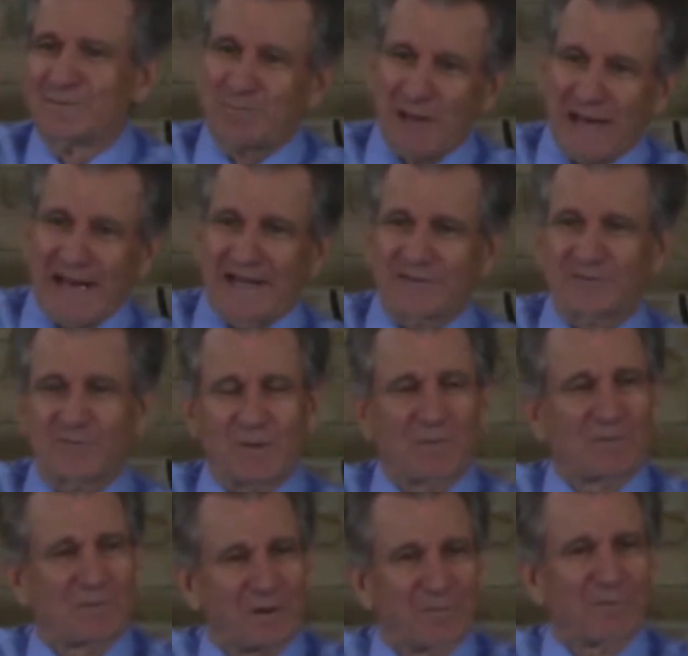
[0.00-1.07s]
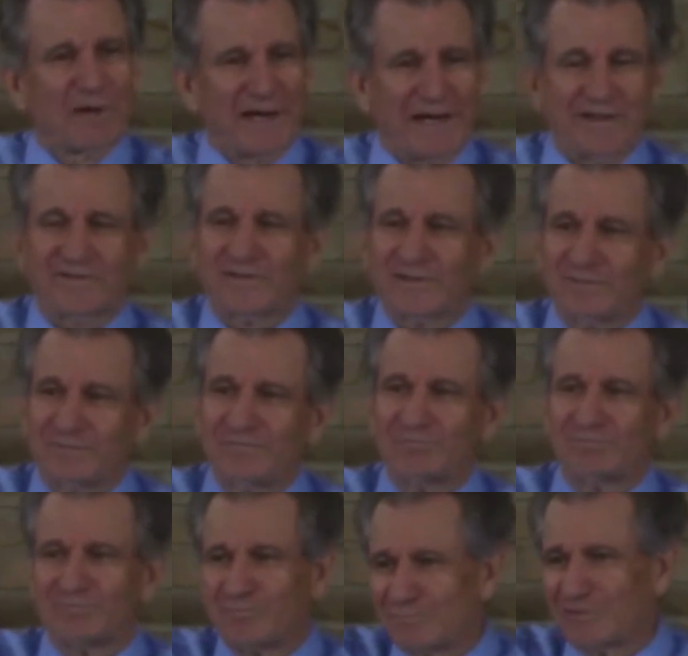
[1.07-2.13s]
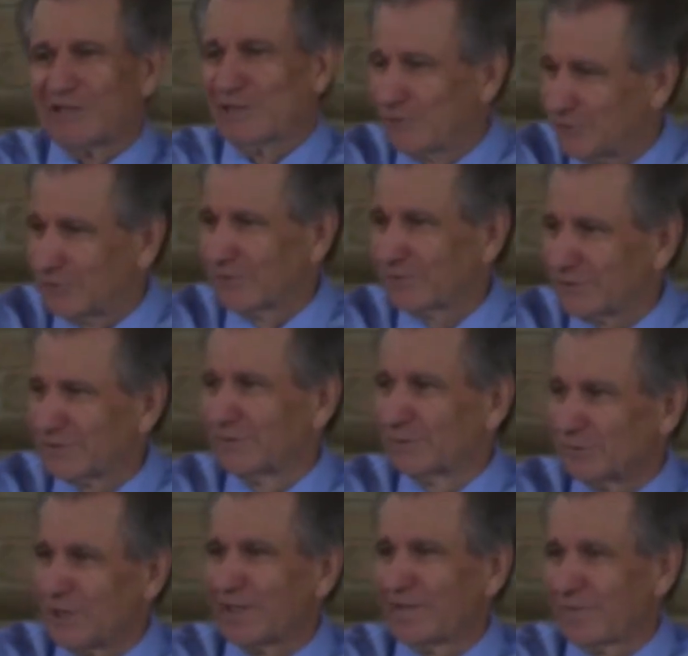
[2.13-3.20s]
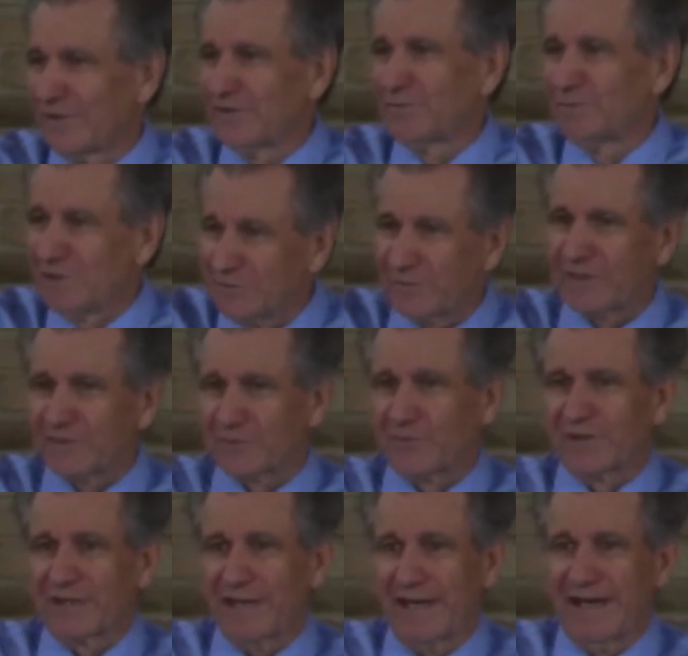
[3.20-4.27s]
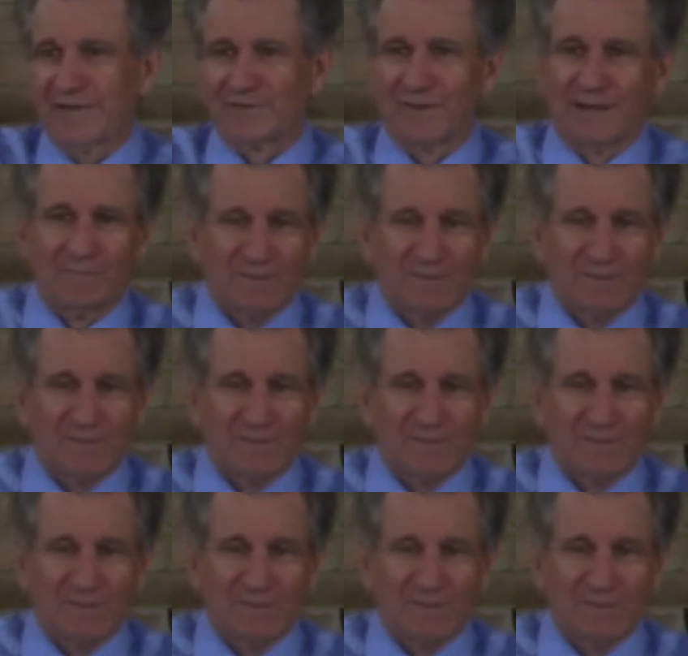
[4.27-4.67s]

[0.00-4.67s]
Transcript: pants. Women wear pants and T-shirts and those kind of things, and we dress sort of casual.